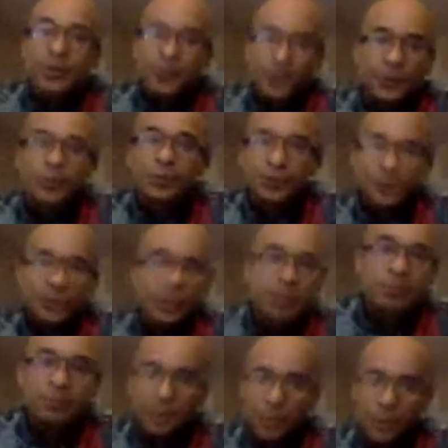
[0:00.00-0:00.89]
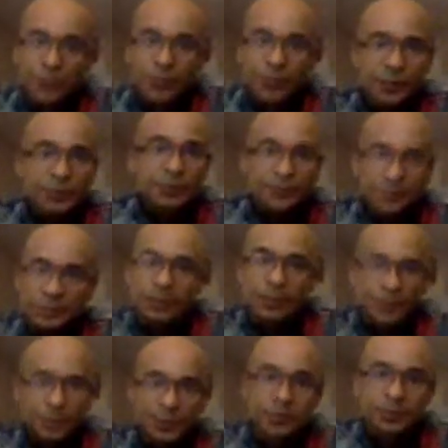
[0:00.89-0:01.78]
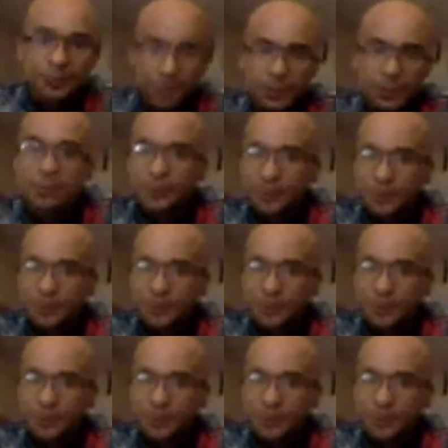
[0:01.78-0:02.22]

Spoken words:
Or you keep going on the horn